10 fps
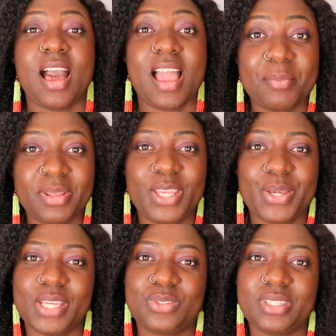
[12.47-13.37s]
I'm in the
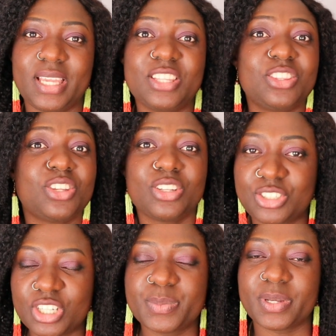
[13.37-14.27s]
UK today,
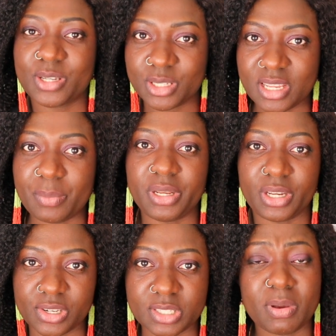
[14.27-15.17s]
not just because I'm a
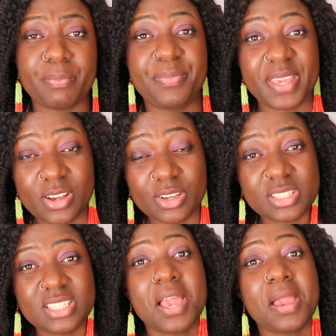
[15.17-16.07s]
nurse, but
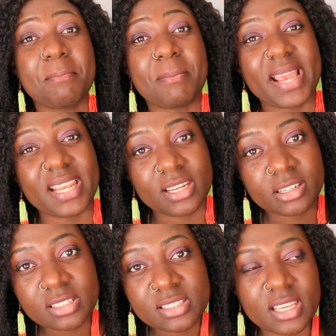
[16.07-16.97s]
because my
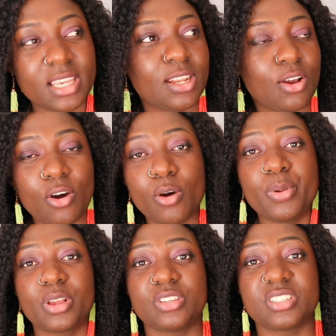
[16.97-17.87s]
nursing or
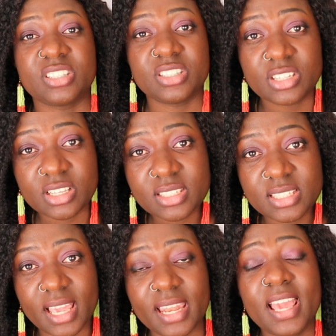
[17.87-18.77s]
because
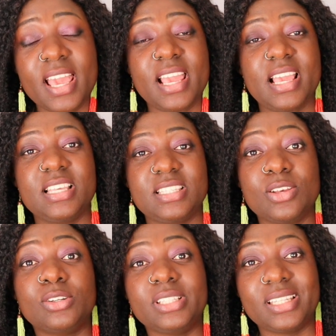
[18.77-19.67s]
nursing is
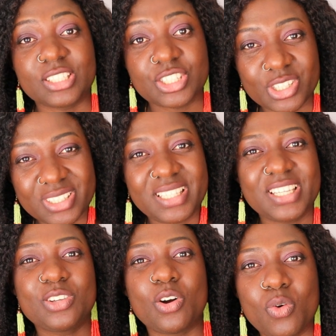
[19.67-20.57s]
on the
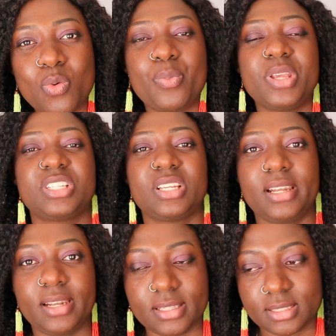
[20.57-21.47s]
shortage
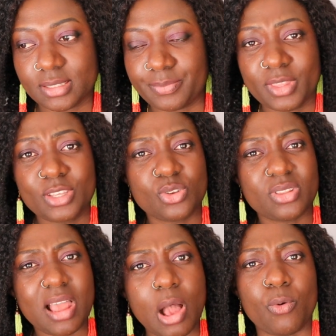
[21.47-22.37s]
occupation list. So
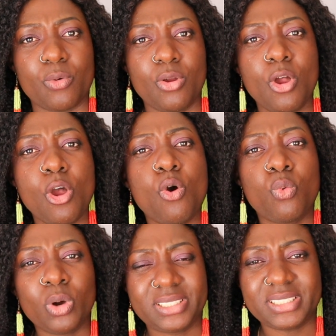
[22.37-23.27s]
now,
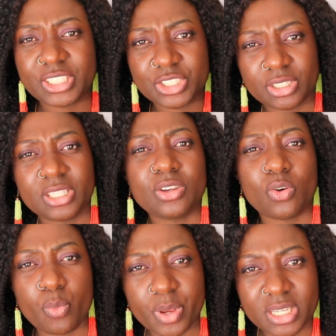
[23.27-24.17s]
what is a shortage
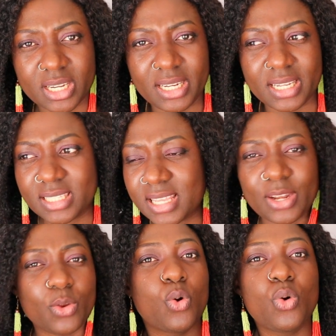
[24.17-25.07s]
occupation list
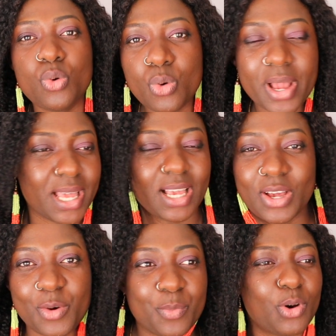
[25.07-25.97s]
and who can
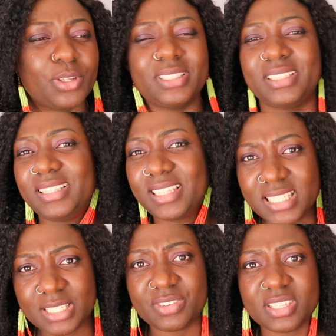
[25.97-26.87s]
come on
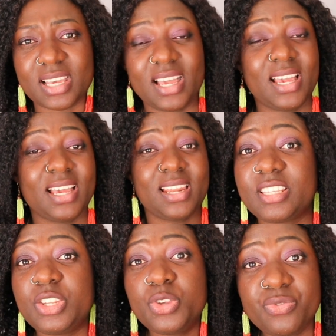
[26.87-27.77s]
this visa?
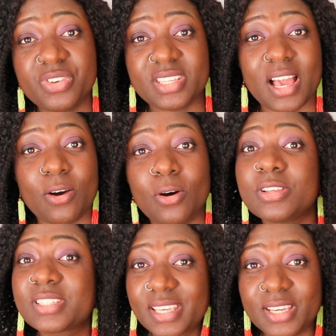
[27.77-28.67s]
There's a new visa
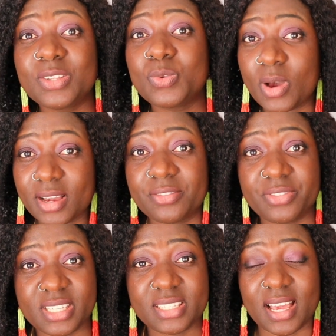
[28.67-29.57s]
called skilled worker
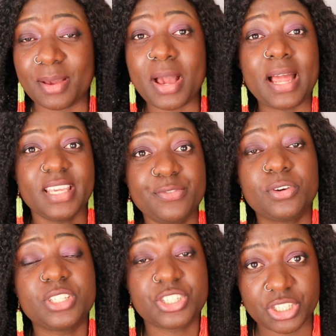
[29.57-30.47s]
visa. If
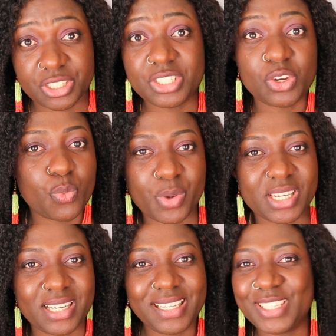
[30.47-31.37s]
you're on the shortage
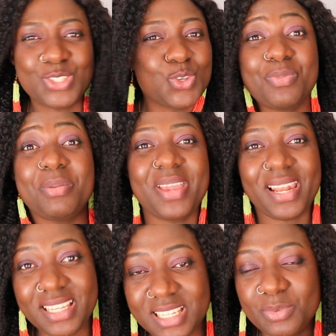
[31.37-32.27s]
occupation list, you may be
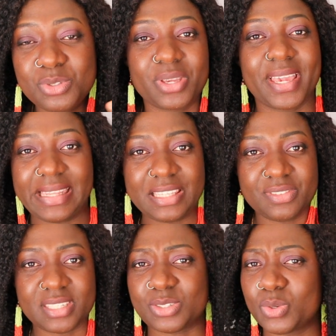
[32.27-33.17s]
eligible to get this
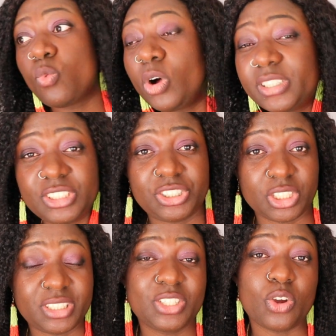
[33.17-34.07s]
visa. So what is
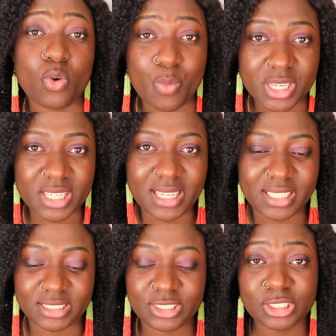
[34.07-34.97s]
shortage occupation list?